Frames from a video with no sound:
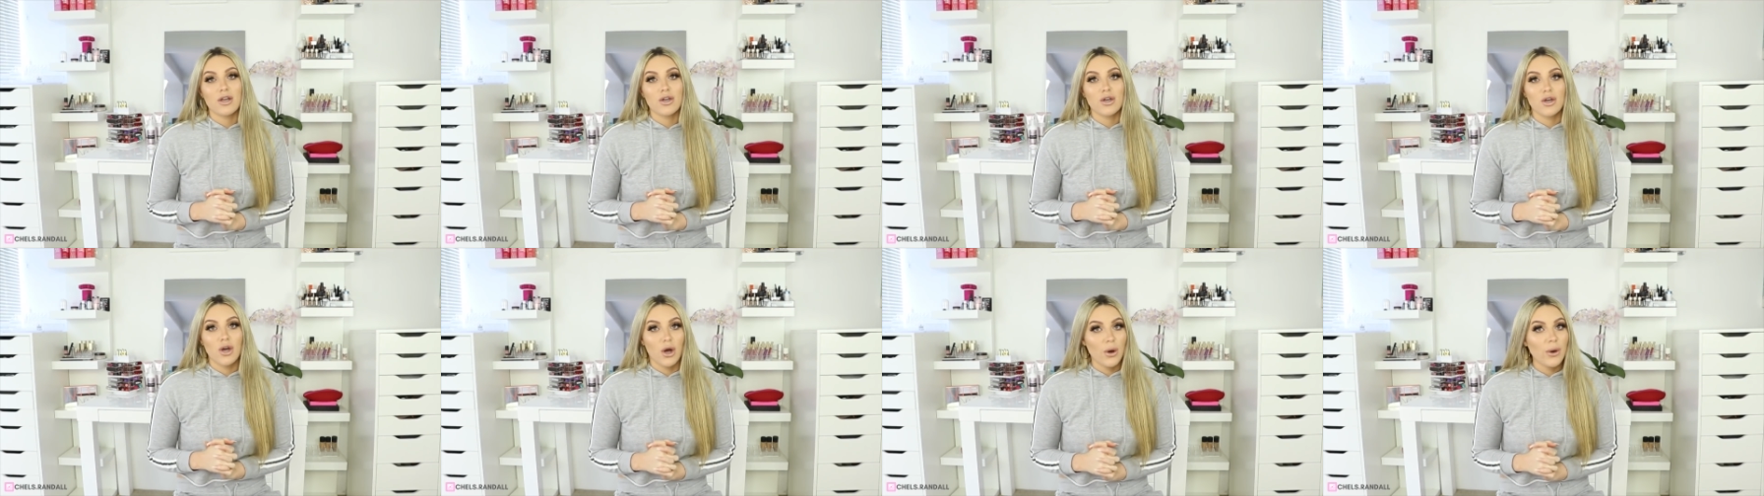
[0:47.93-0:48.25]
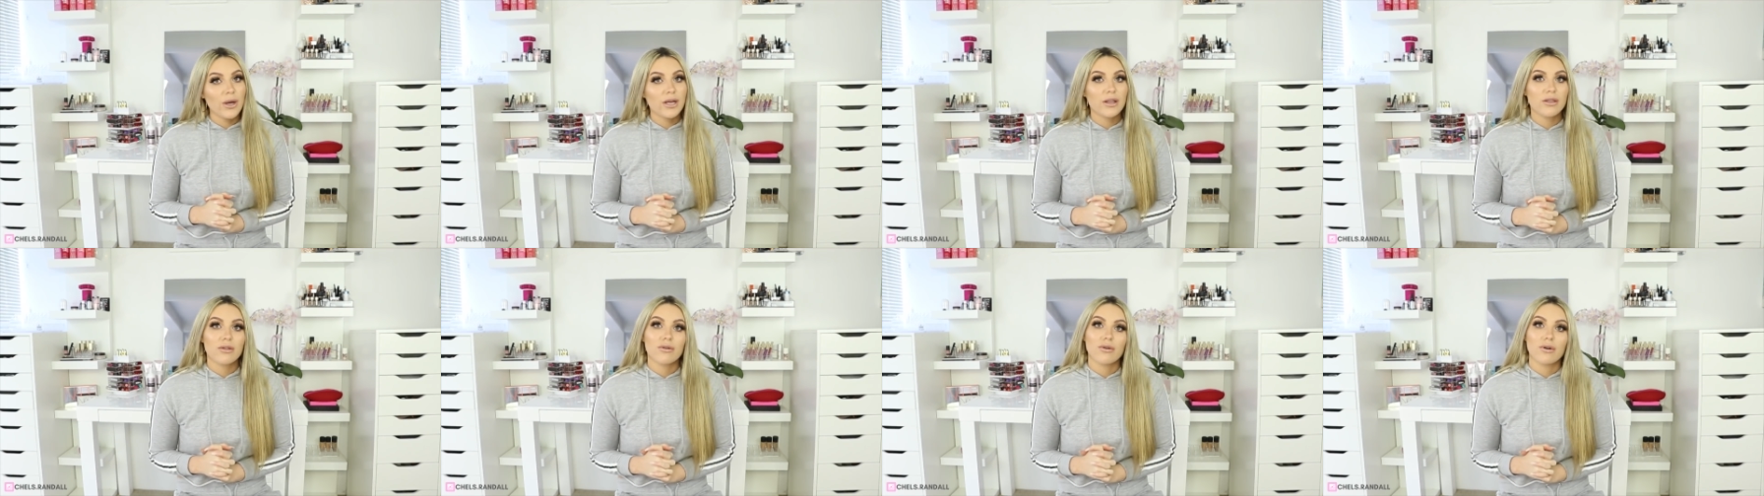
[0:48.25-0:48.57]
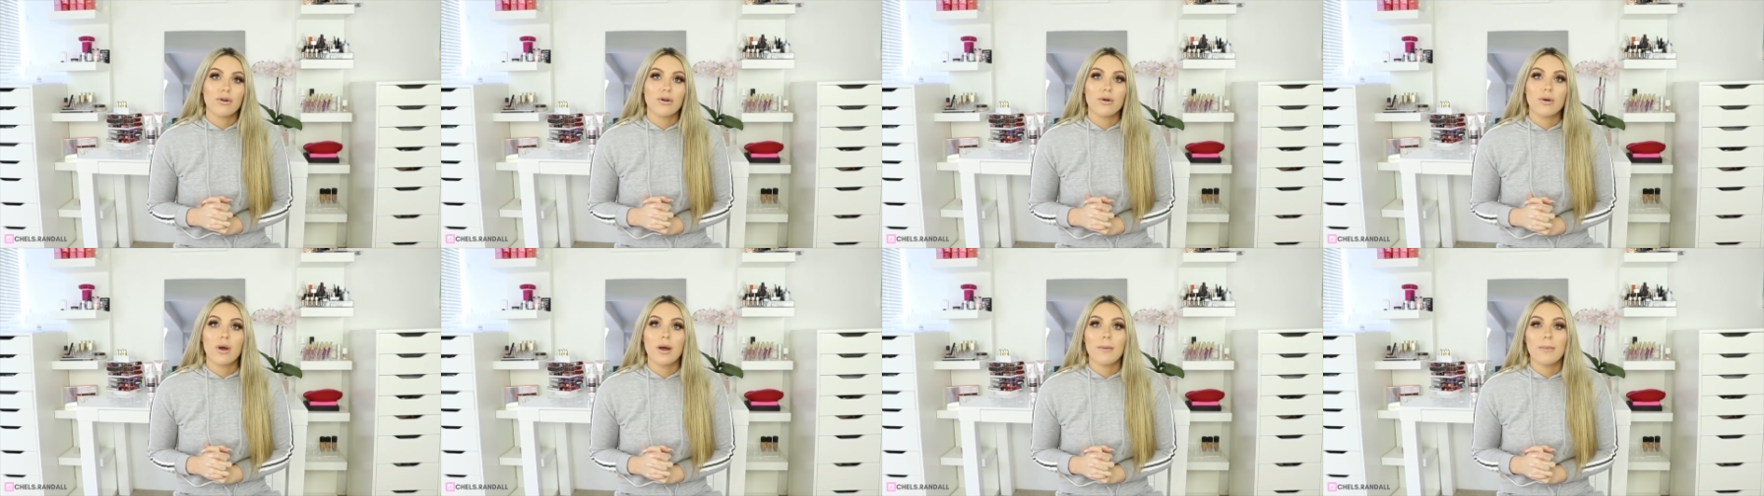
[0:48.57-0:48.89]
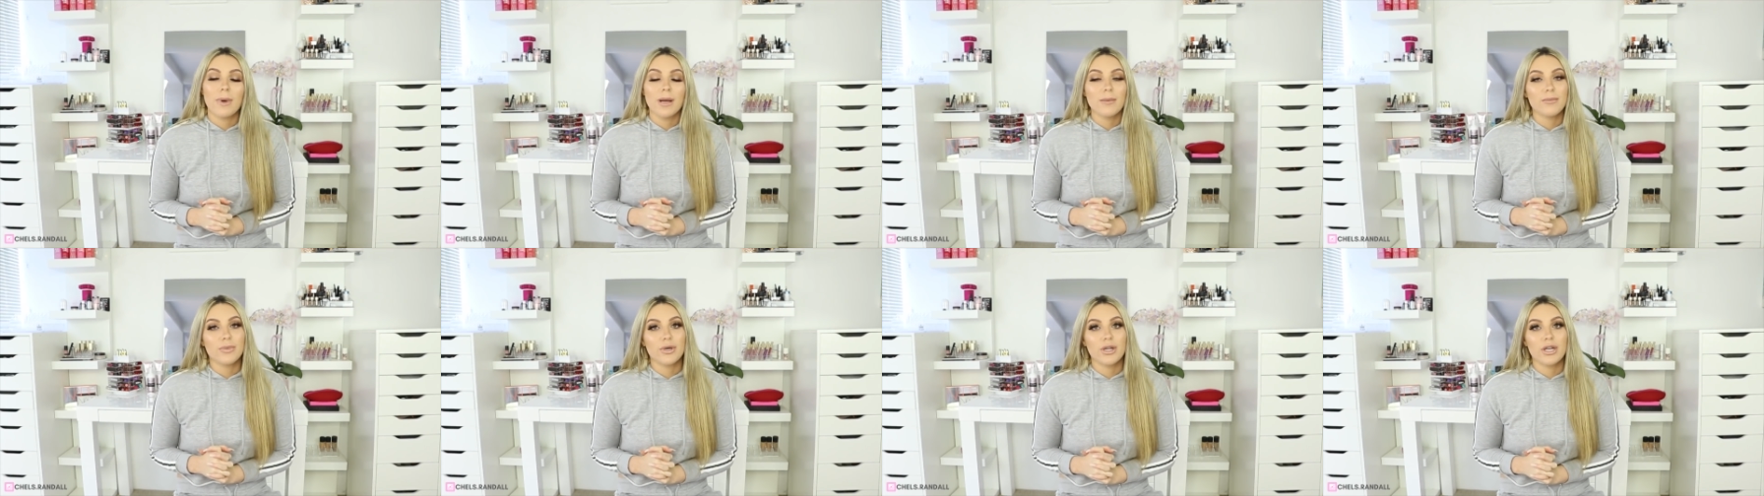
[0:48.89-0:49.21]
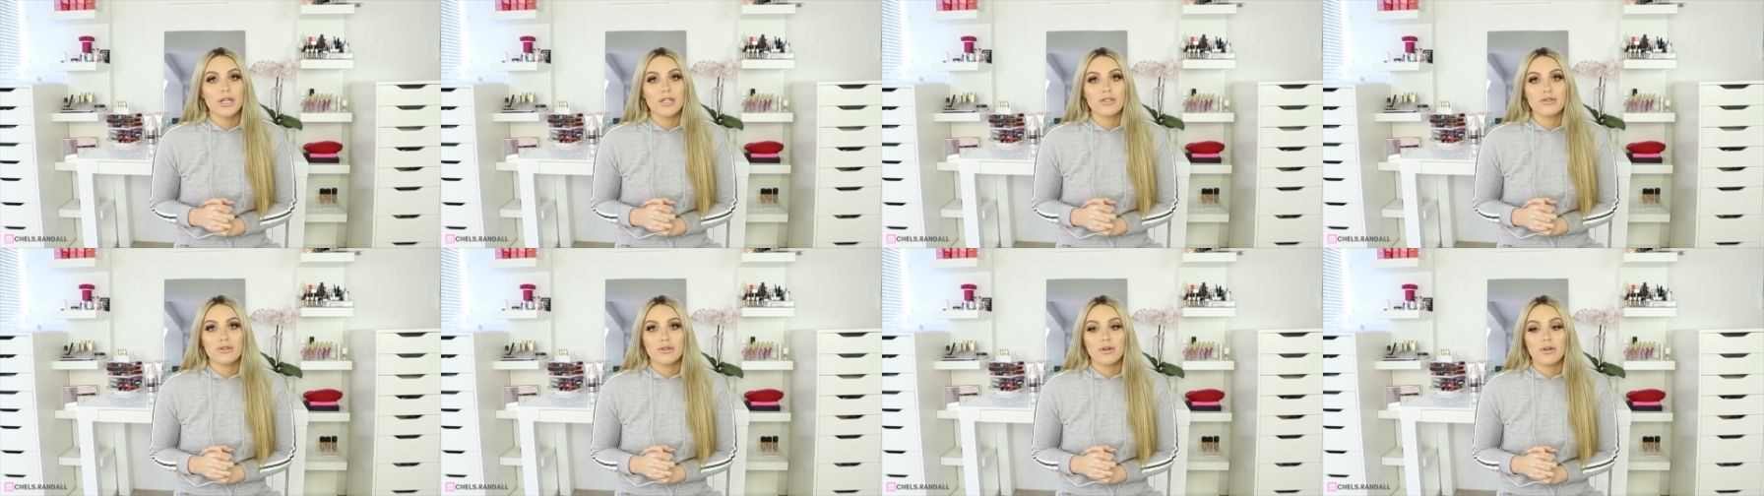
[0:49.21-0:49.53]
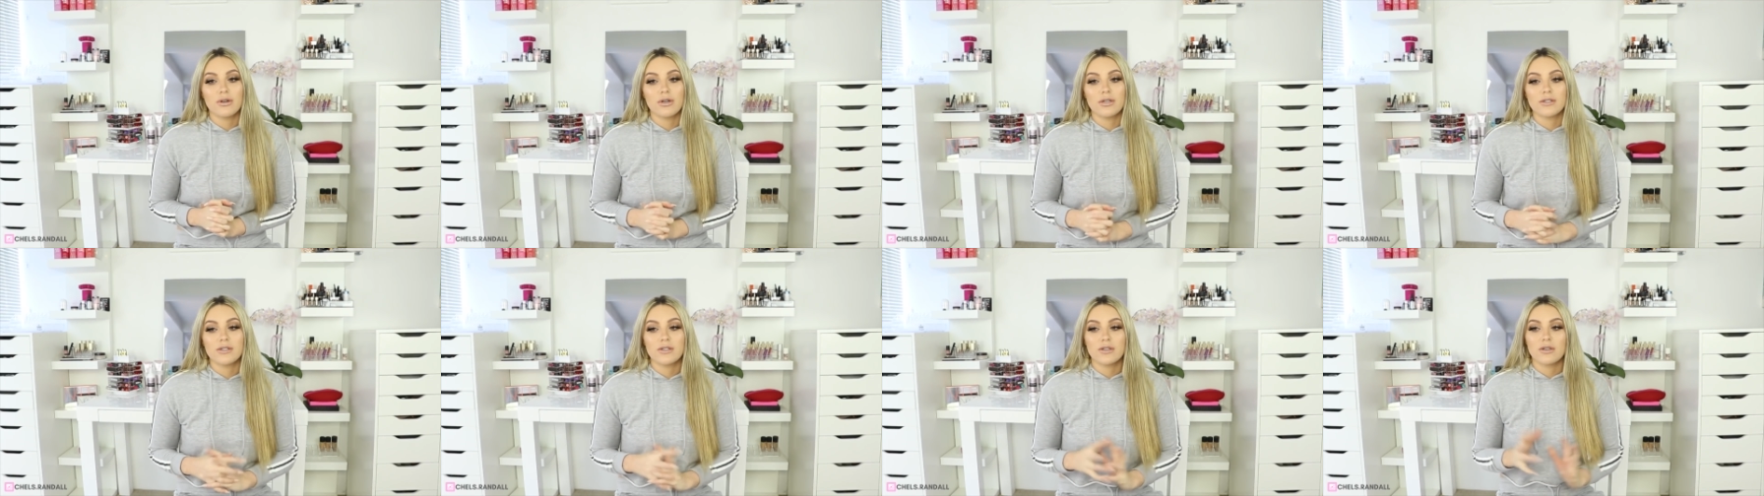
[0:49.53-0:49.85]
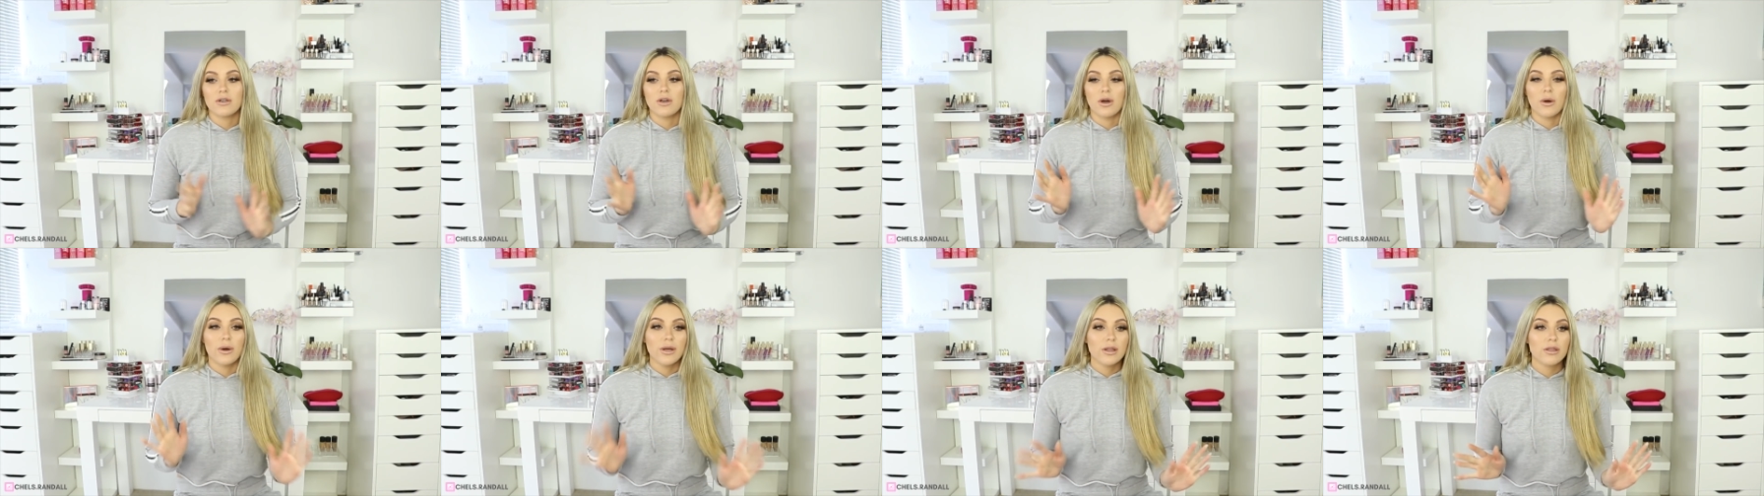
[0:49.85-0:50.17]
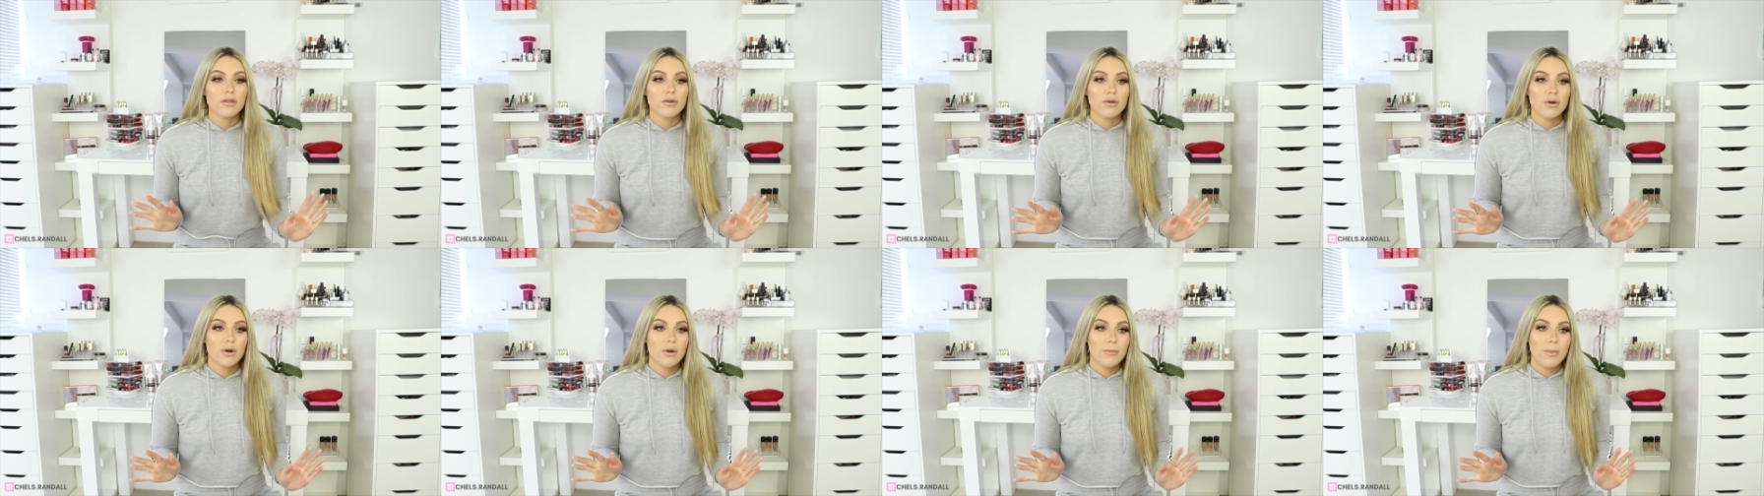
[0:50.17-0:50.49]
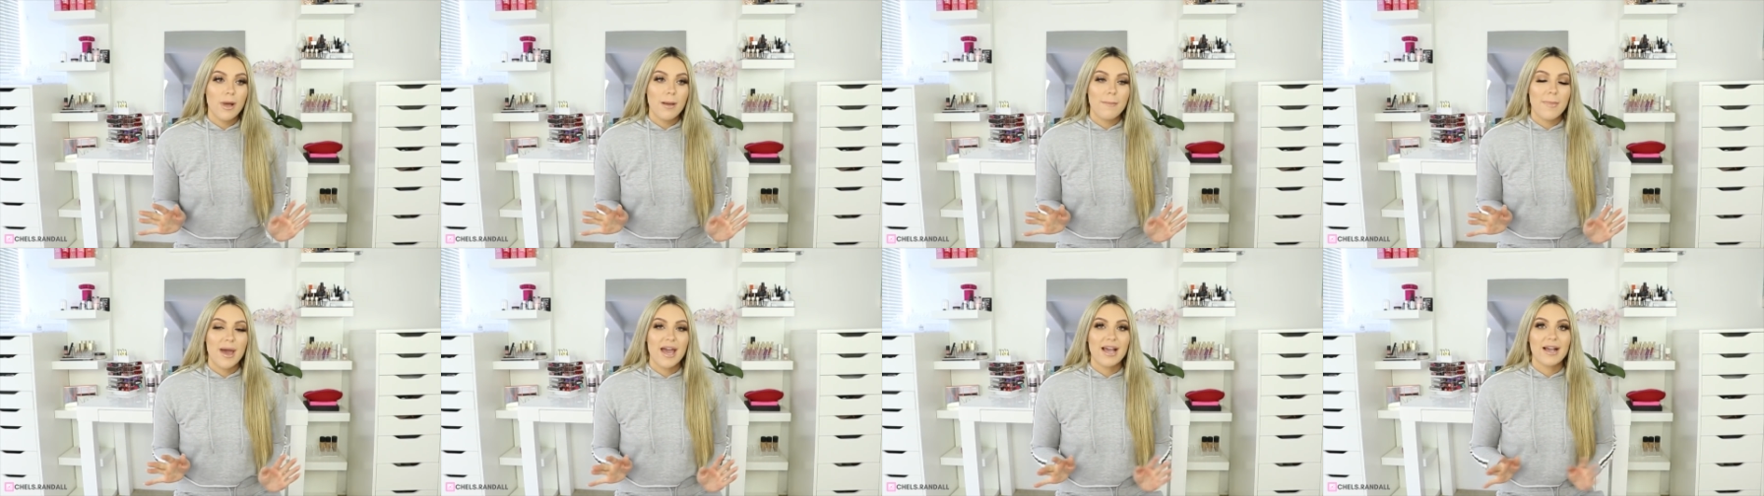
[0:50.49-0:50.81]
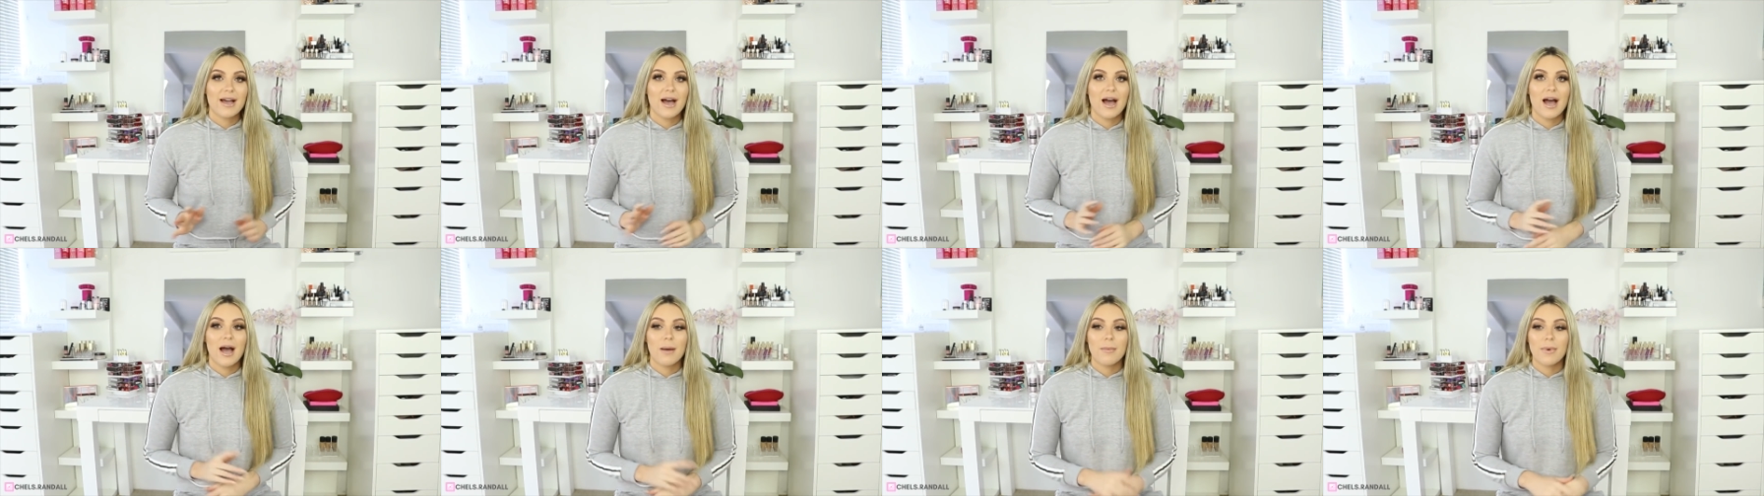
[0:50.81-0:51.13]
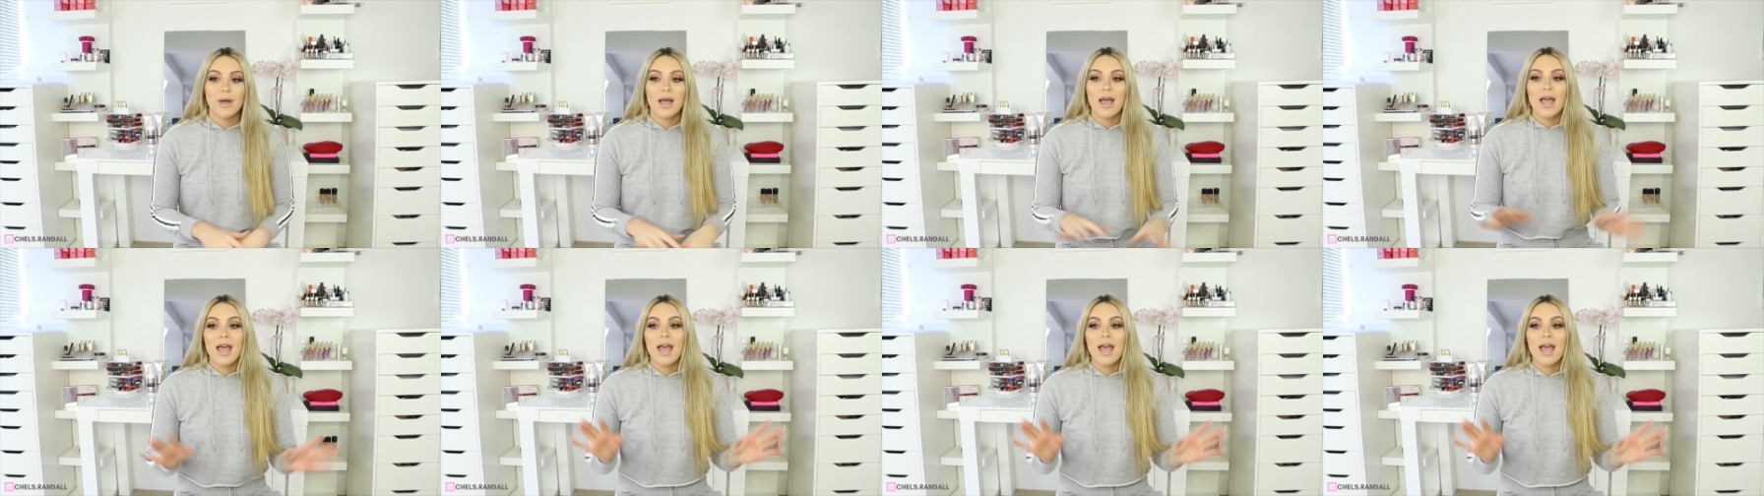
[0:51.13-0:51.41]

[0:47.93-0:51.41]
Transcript: going through my beauty drawers, going through all my makeup